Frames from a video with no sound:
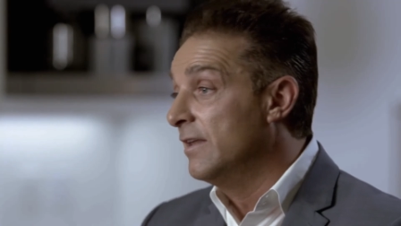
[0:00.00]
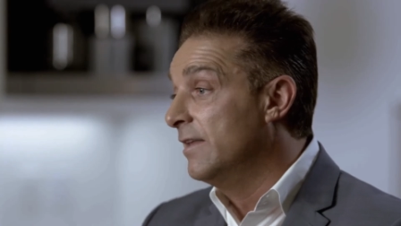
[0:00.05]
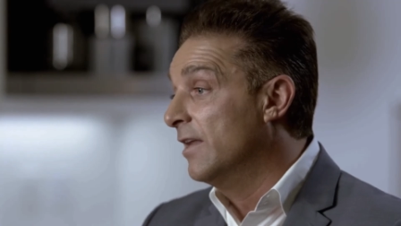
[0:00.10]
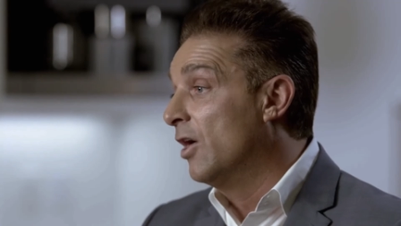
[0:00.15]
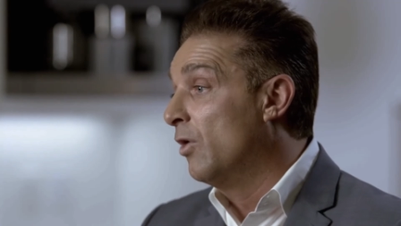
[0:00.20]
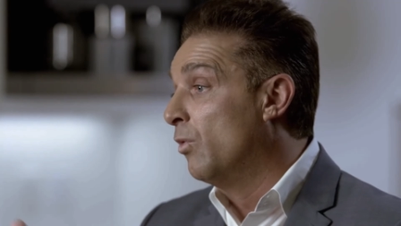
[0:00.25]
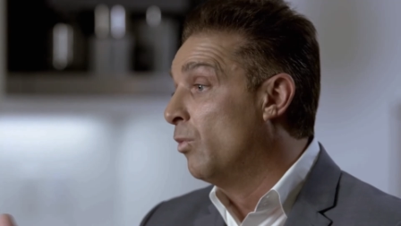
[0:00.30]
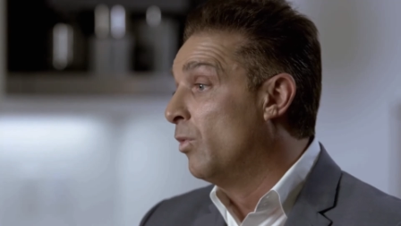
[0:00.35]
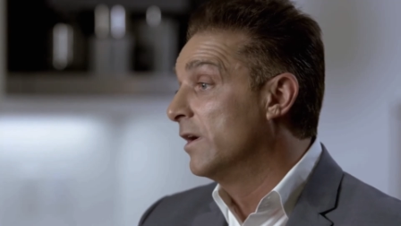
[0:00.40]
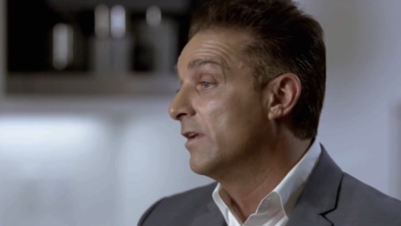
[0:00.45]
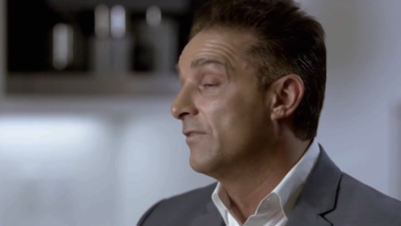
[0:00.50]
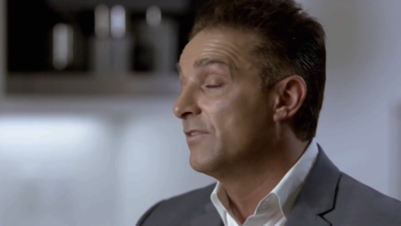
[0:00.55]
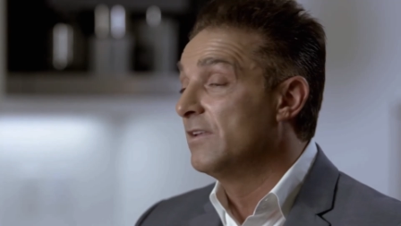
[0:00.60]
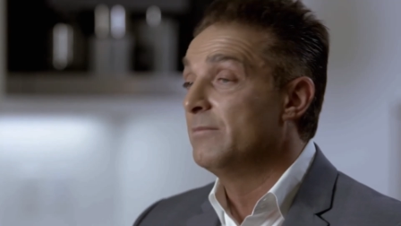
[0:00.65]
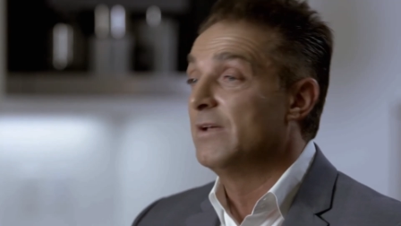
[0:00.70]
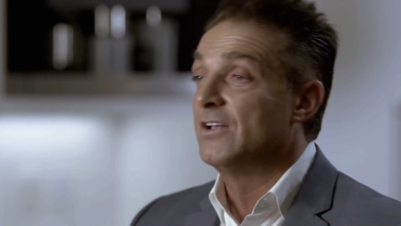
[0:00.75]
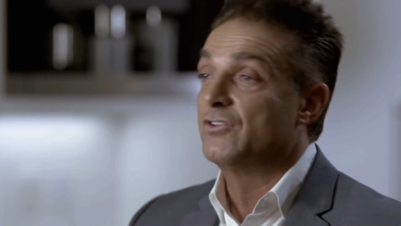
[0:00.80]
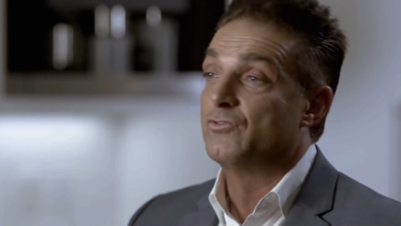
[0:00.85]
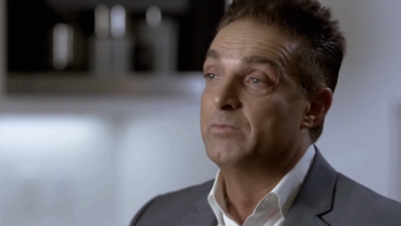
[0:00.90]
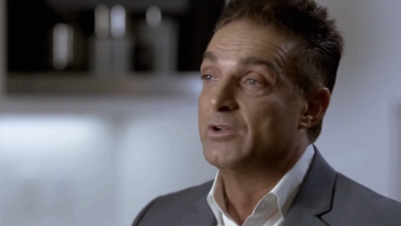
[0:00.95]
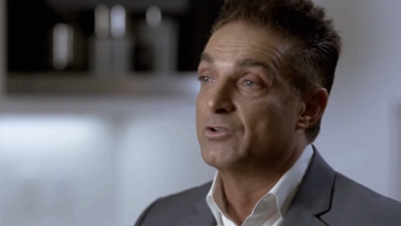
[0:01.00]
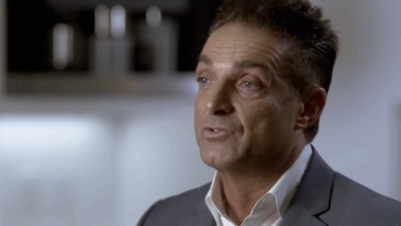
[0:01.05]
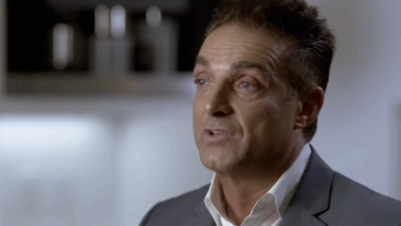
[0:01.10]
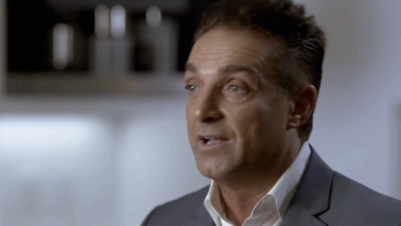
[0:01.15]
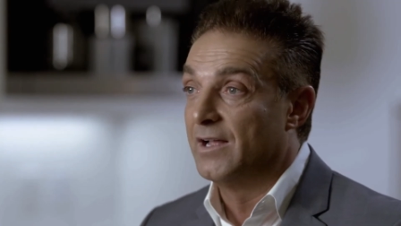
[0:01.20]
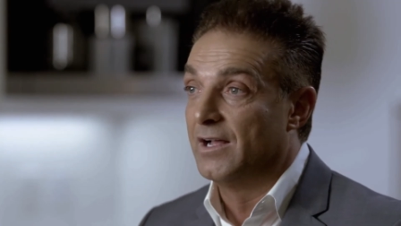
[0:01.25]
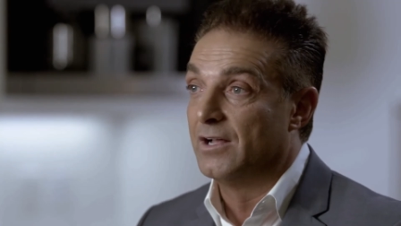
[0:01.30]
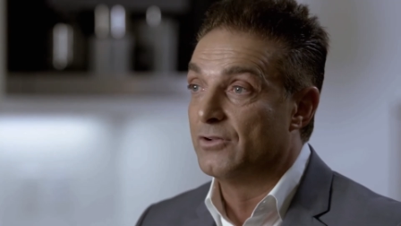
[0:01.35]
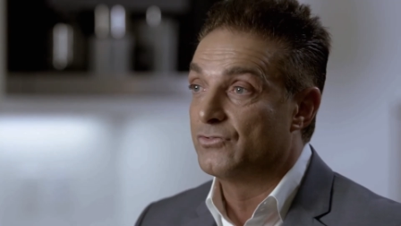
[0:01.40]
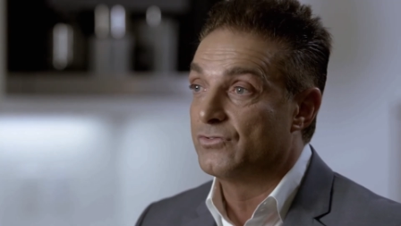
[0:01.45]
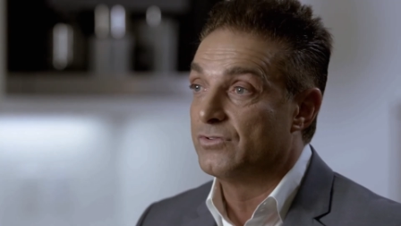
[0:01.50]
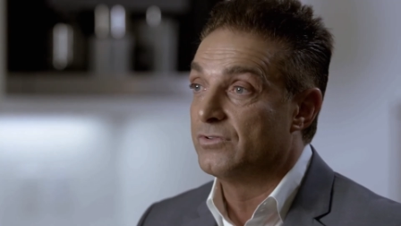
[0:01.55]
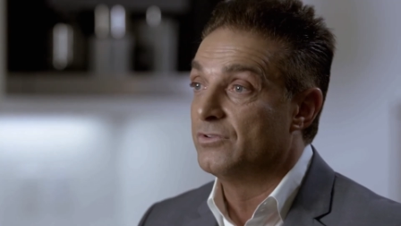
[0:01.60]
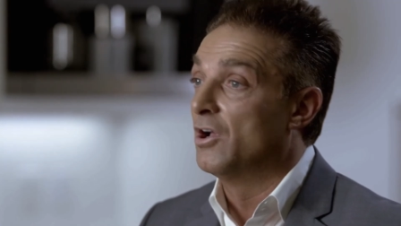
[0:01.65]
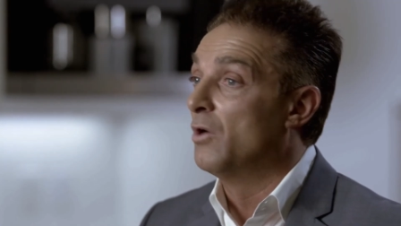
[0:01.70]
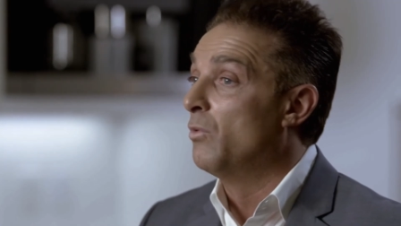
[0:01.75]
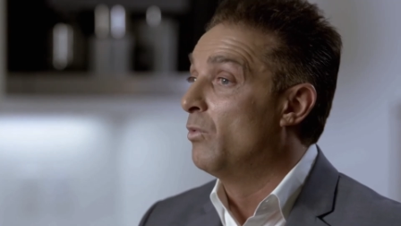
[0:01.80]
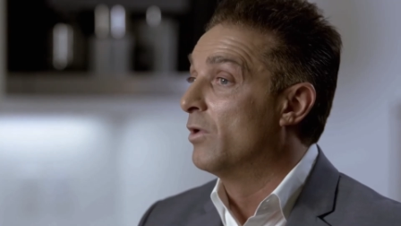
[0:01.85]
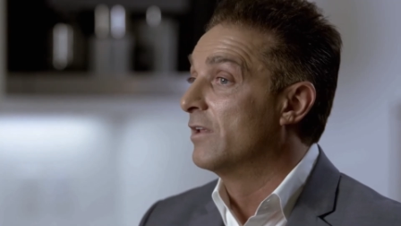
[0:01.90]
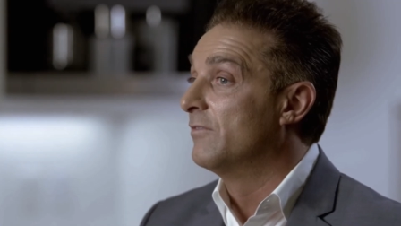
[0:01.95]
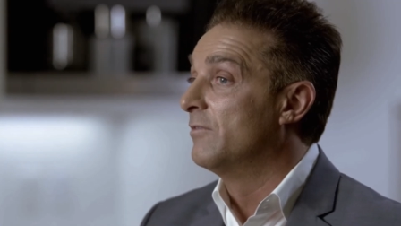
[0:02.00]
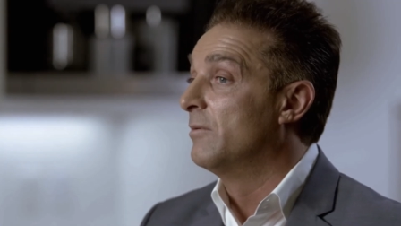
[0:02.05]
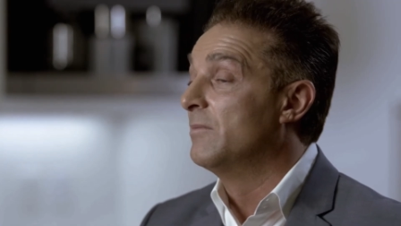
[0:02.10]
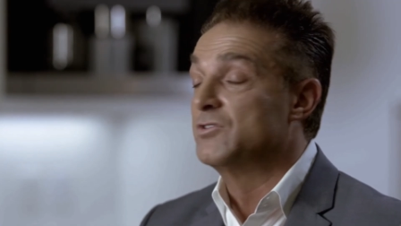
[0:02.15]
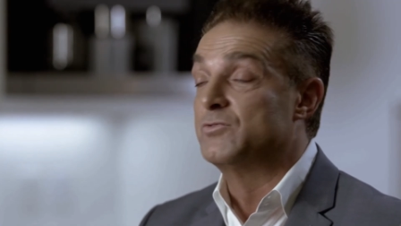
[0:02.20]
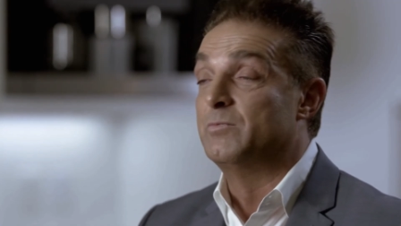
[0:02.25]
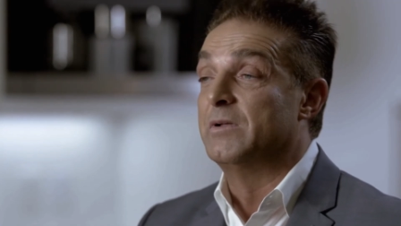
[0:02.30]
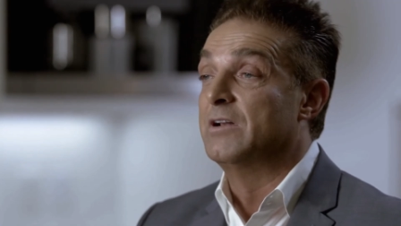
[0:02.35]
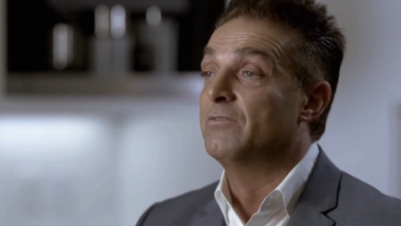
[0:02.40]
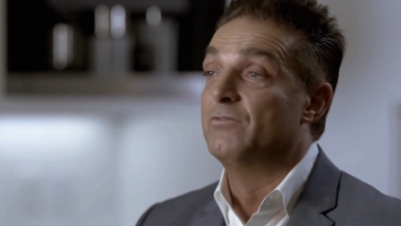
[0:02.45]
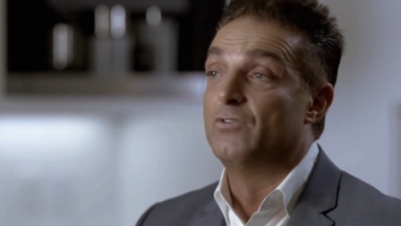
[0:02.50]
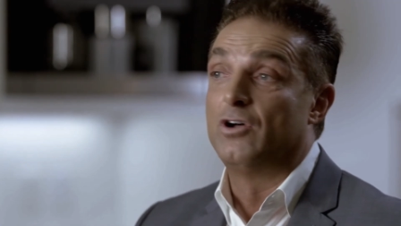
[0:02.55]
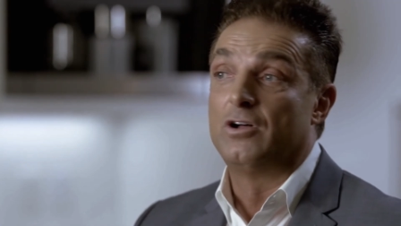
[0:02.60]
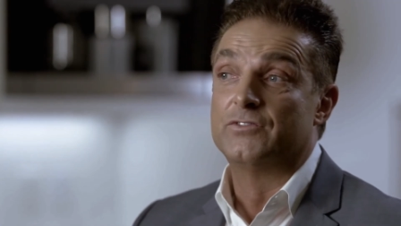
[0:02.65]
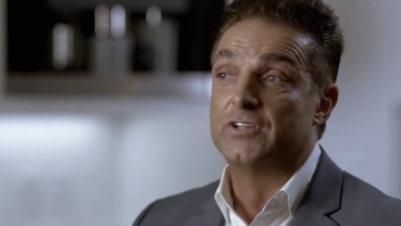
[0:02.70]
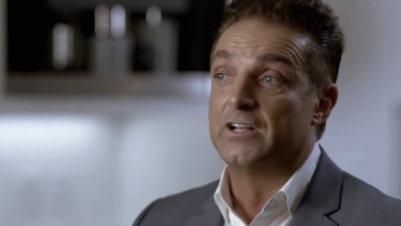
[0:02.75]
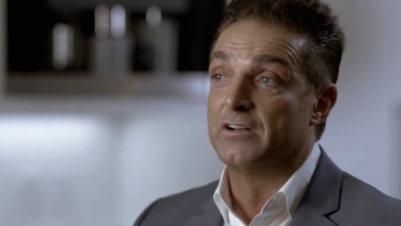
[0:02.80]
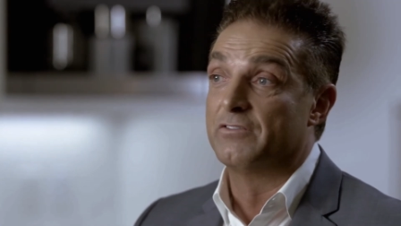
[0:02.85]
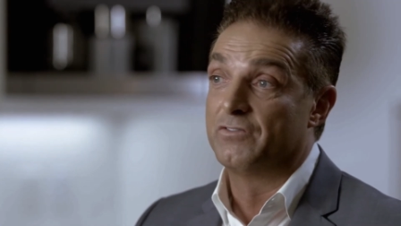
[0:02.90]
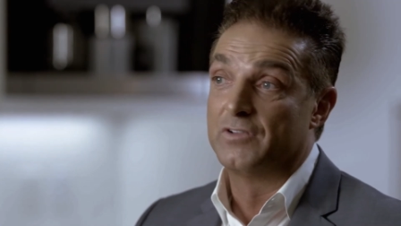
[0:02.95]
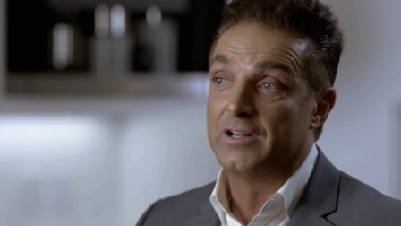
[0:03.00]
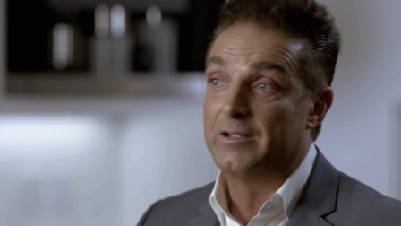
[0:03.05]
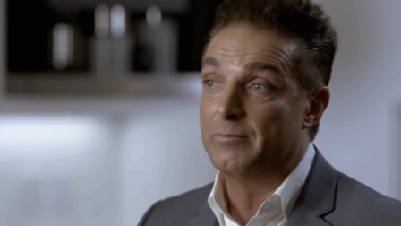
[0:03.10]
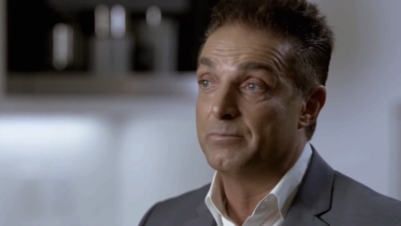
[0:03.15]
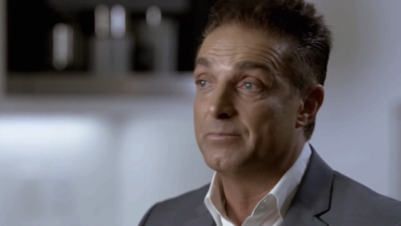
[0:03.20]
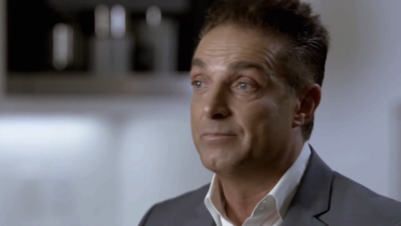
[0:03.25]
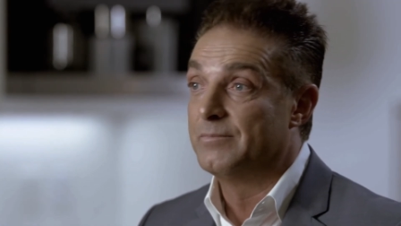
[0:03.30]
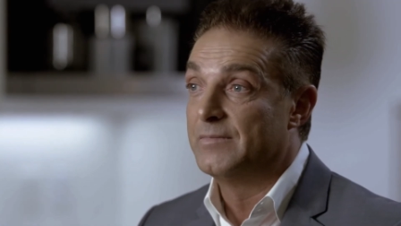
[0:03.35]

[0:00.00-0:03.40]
Not one of them has built a house. Not one of them has been involved in a flip.